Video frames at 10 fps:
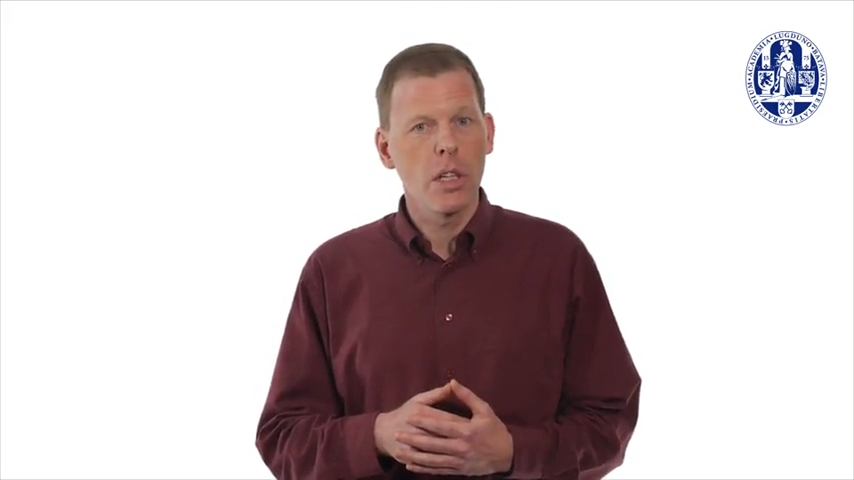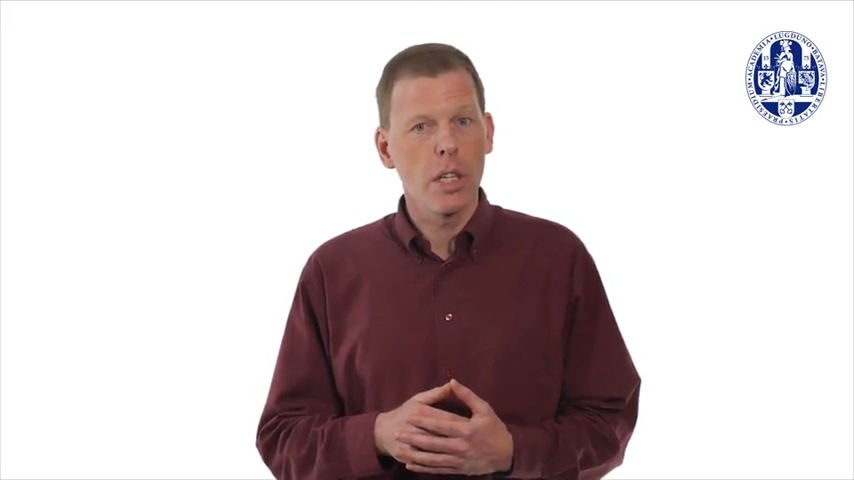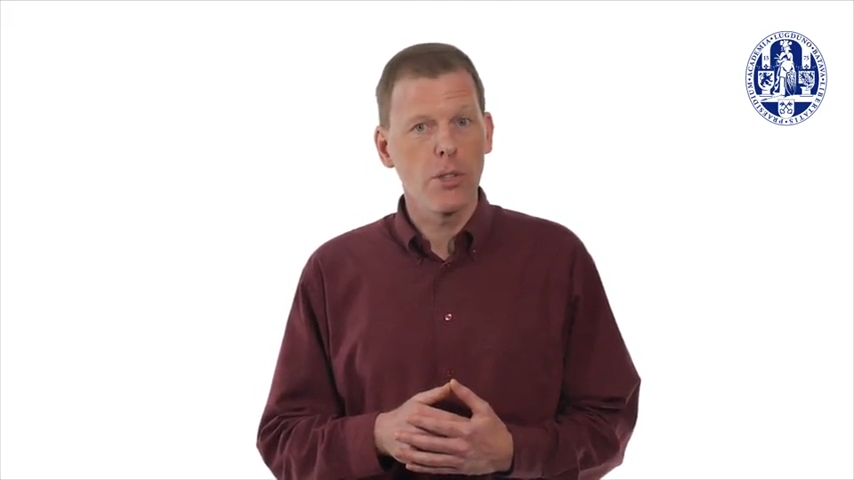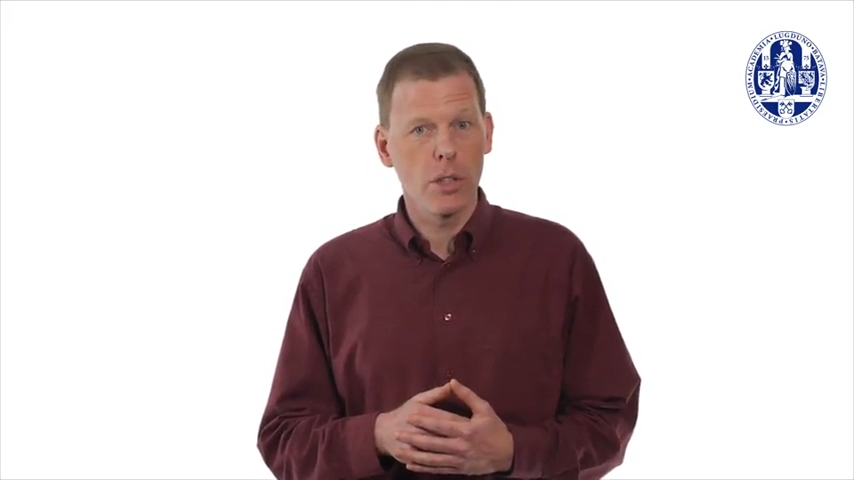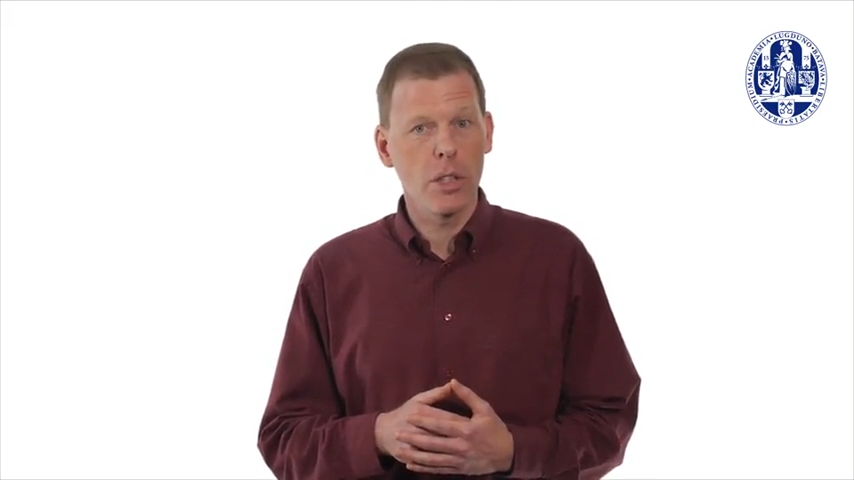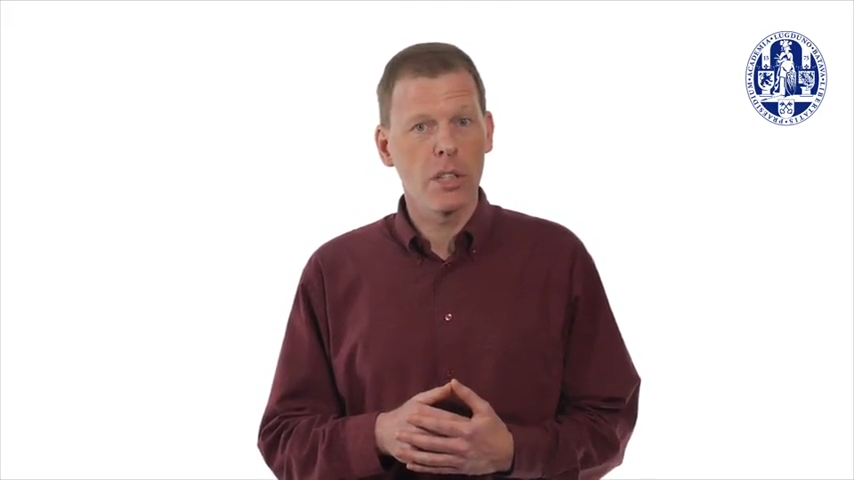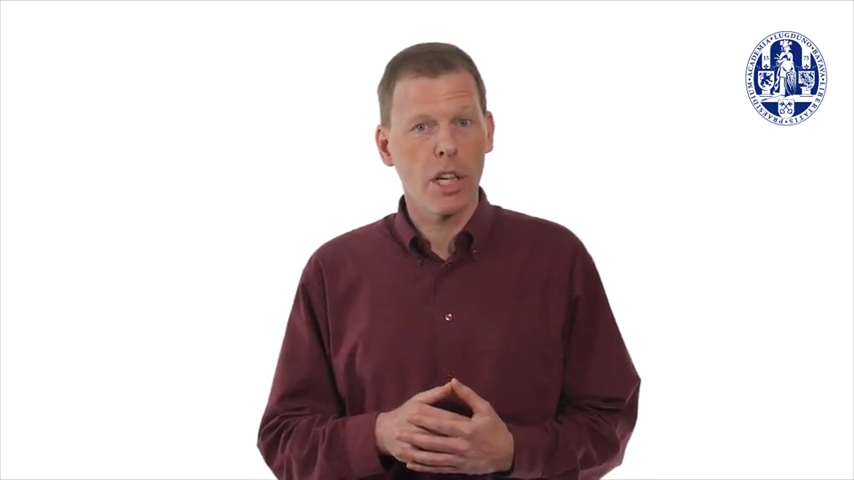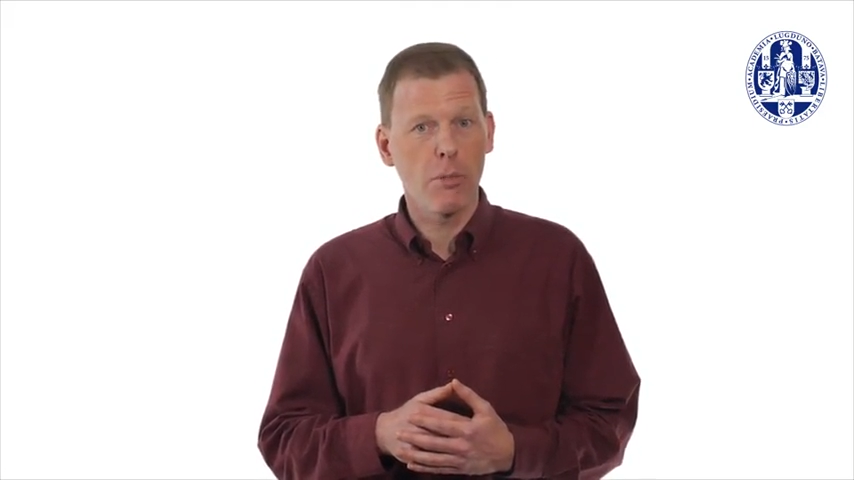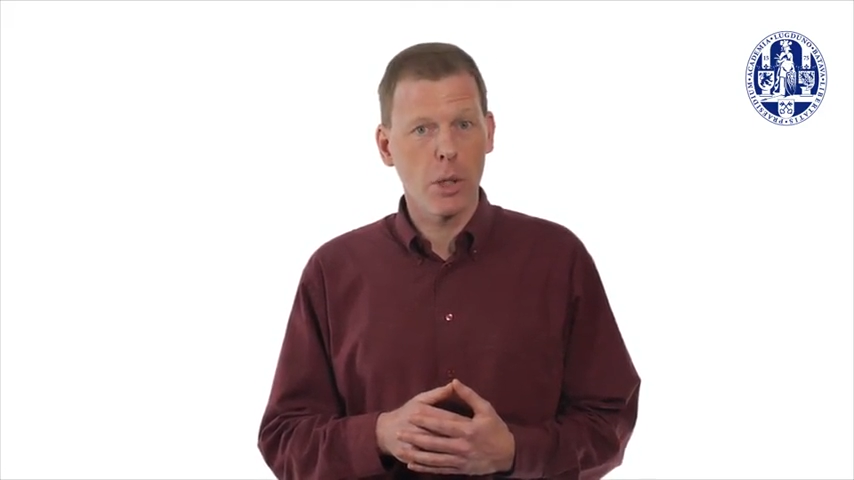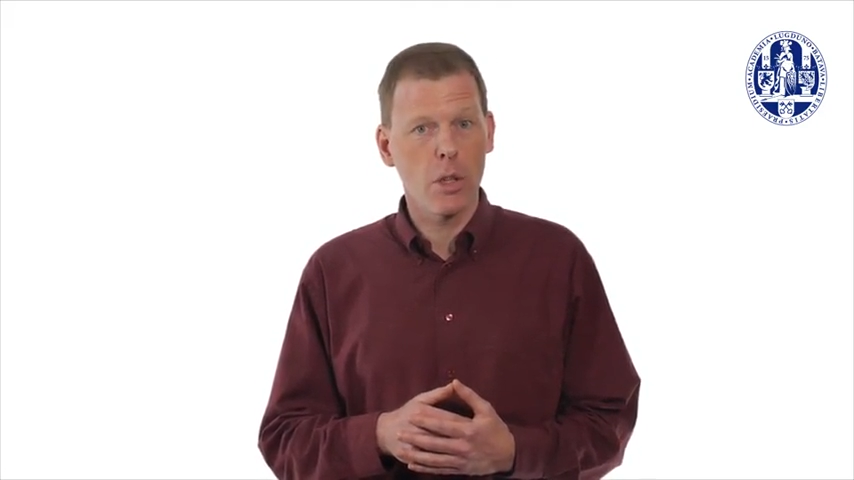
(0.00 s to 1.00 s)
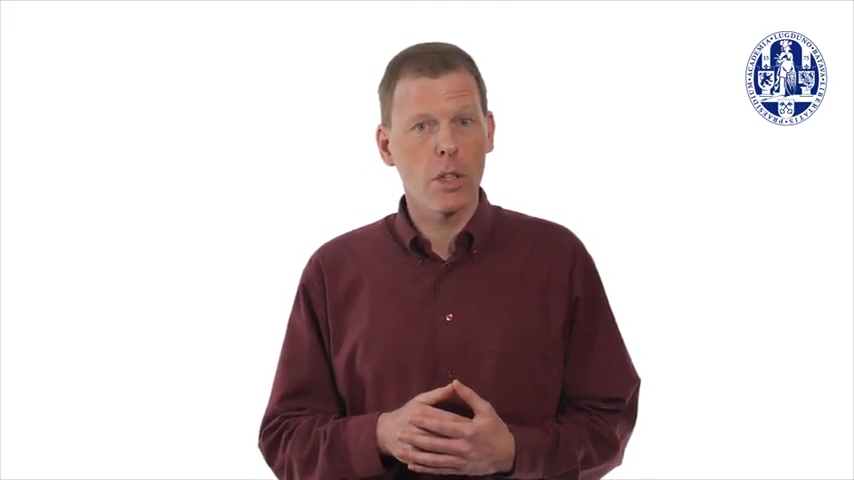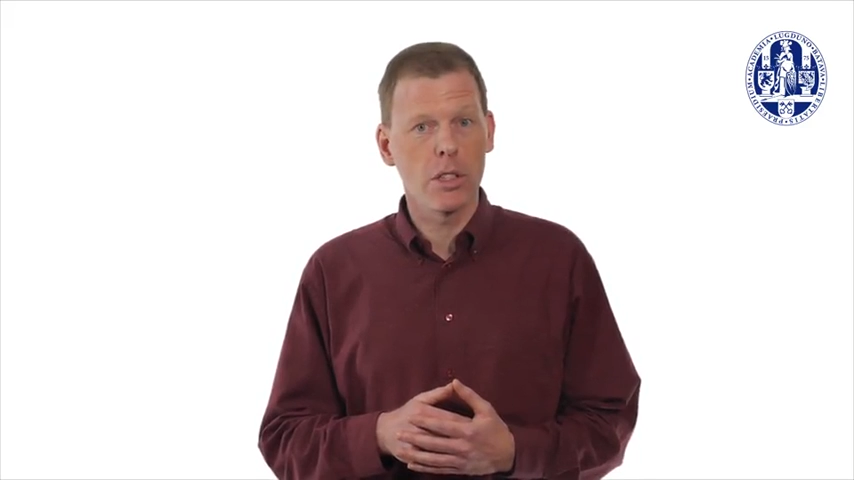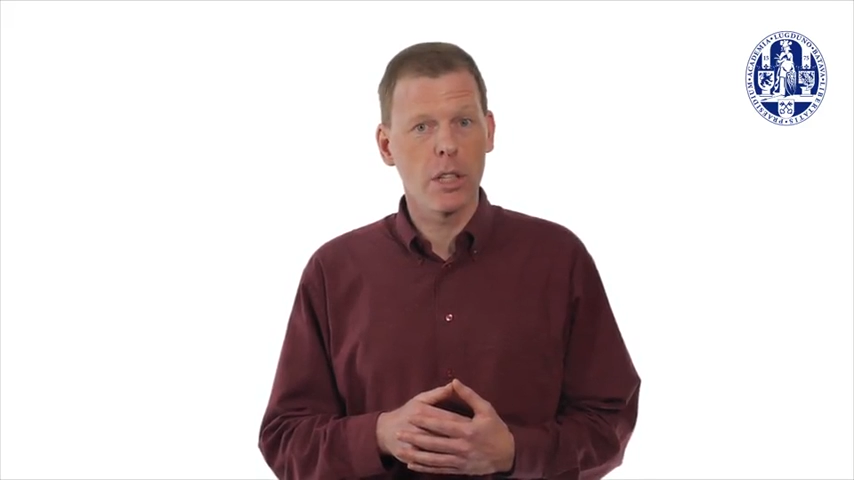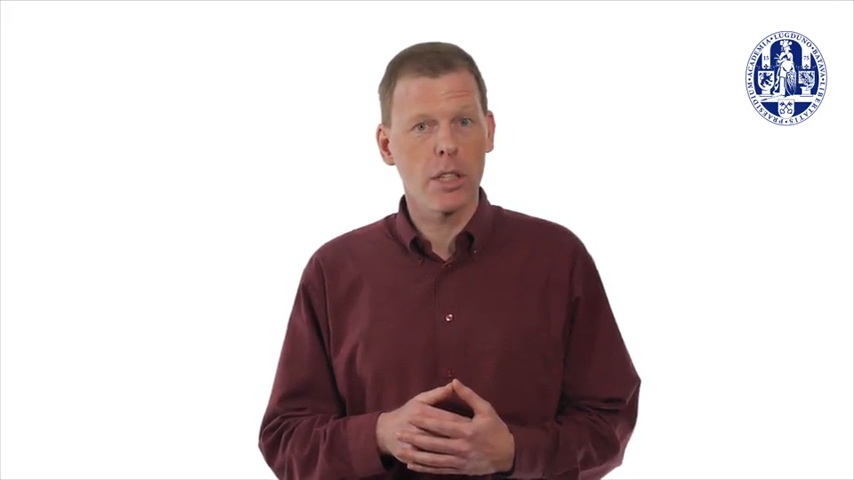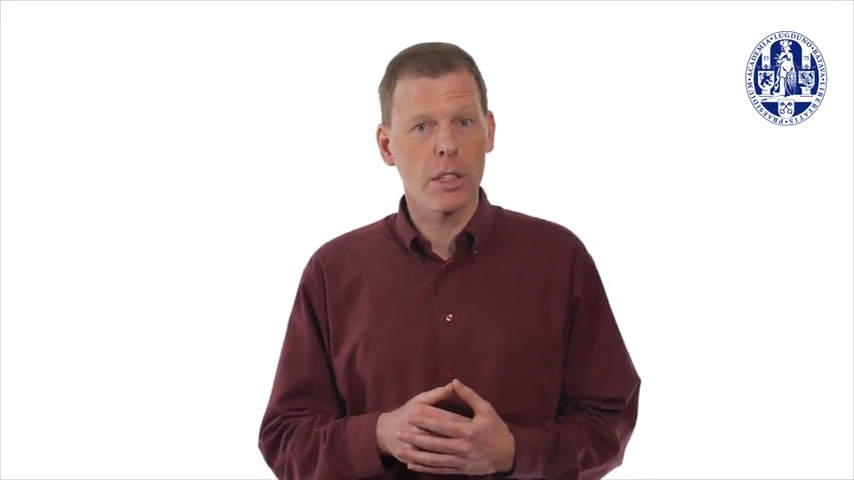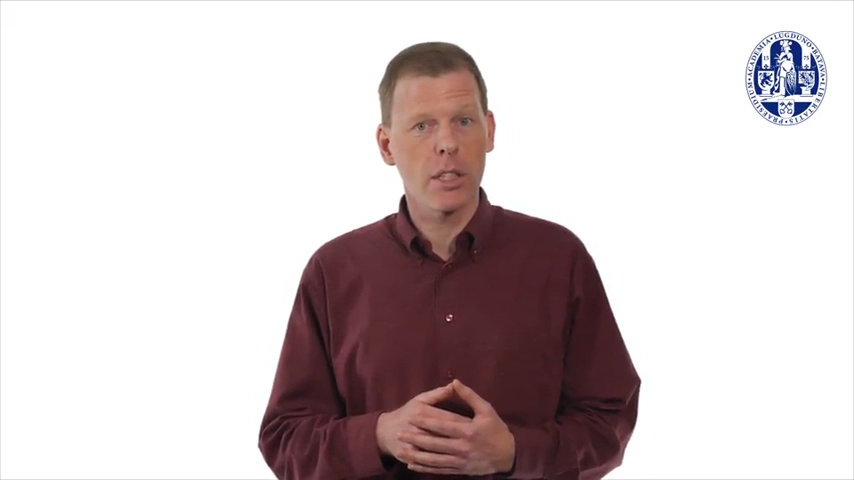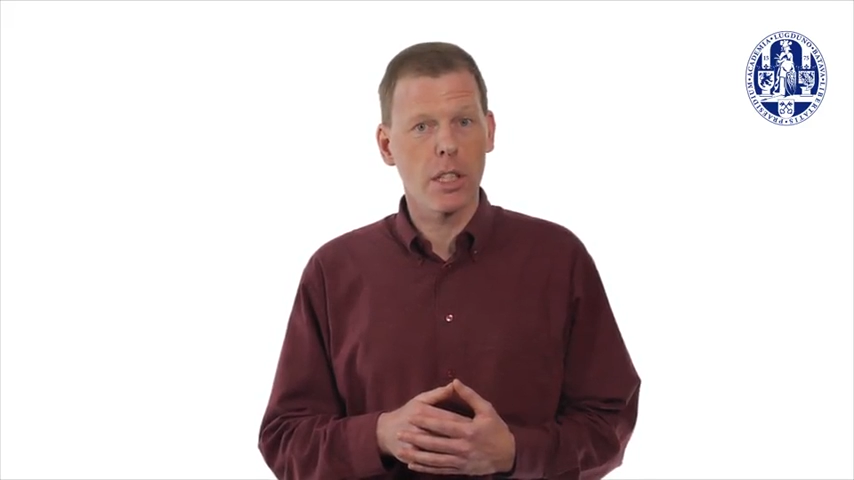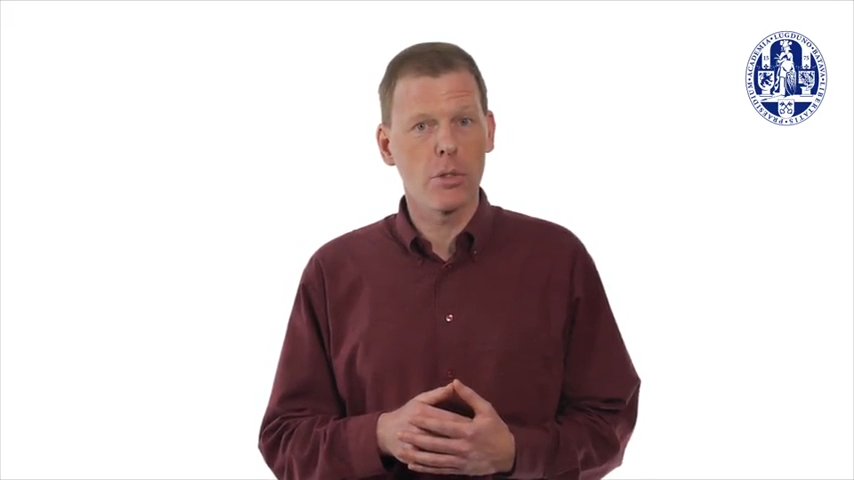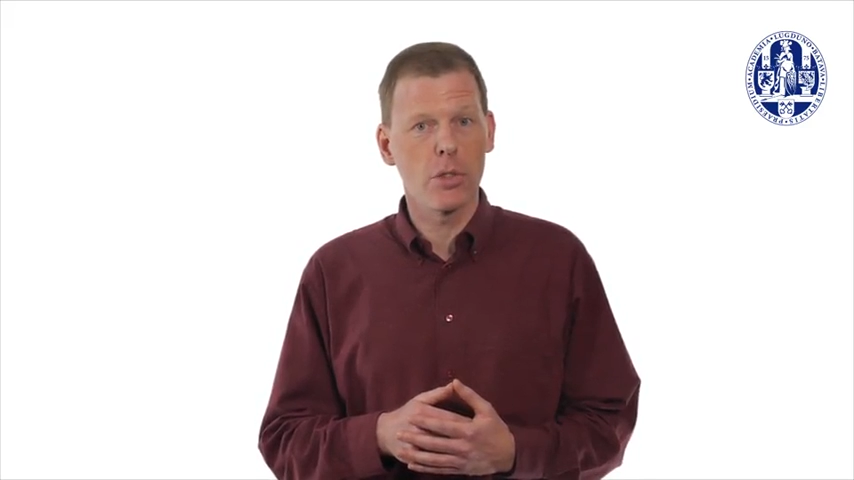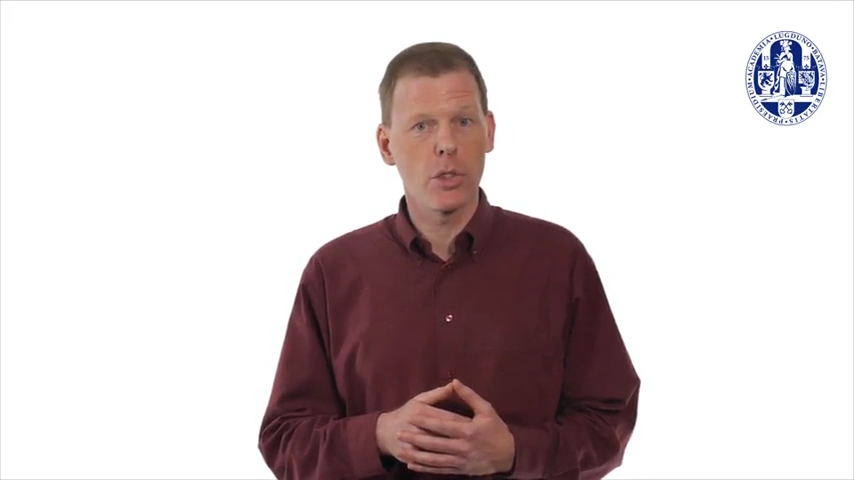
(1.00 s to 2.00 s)
if you didn't have biology at the
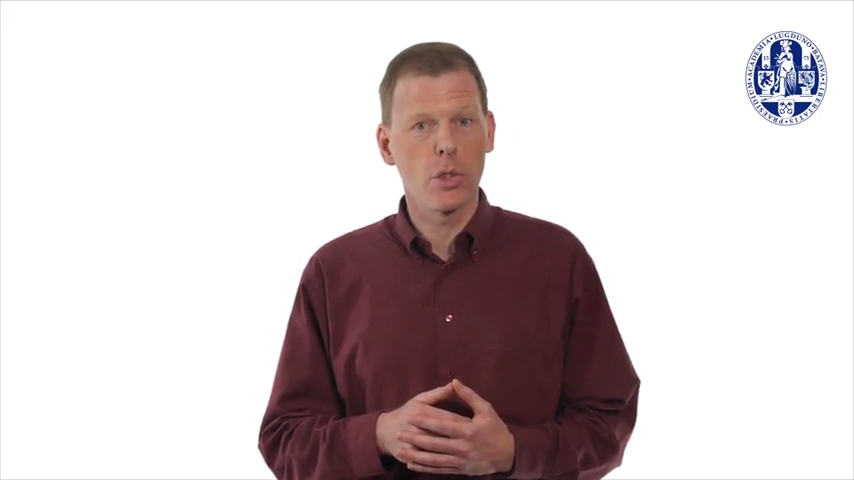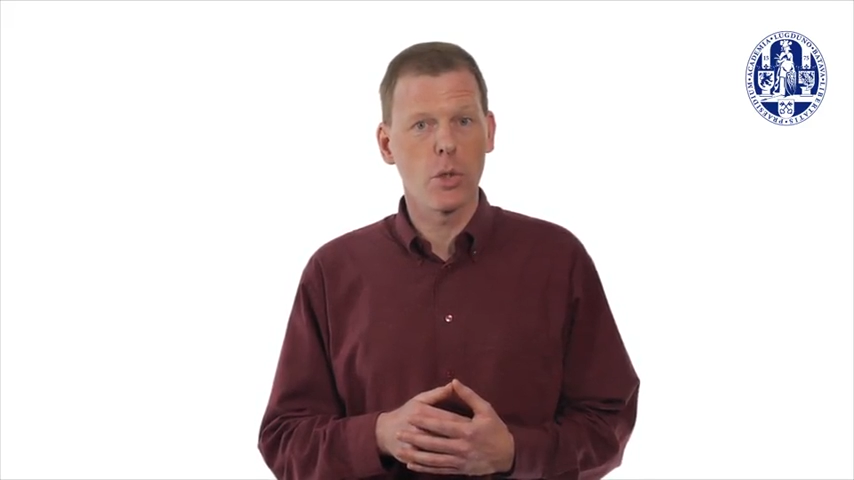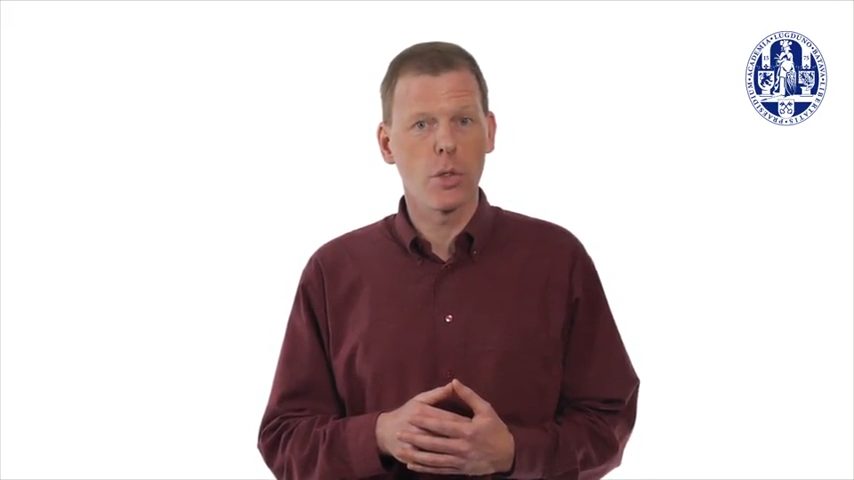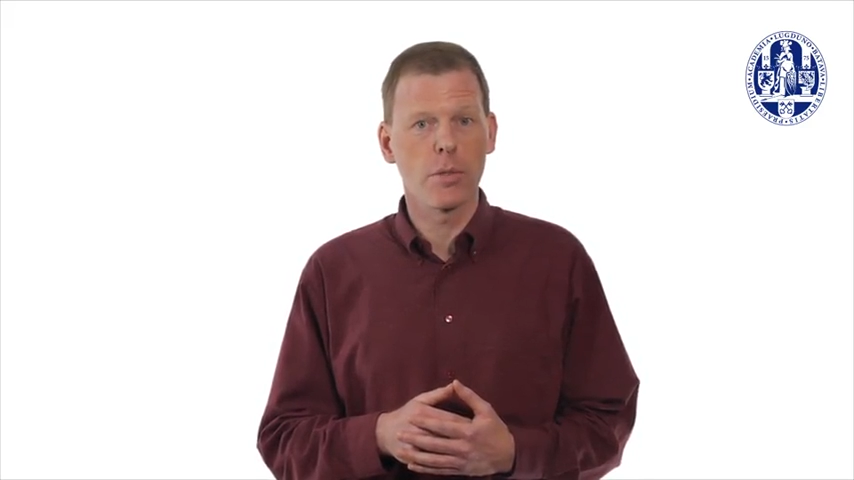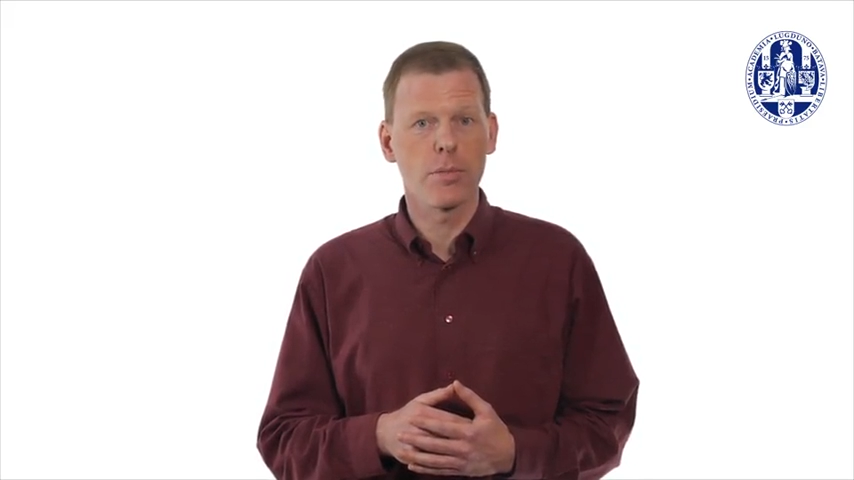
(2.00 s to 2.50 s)
secondary school.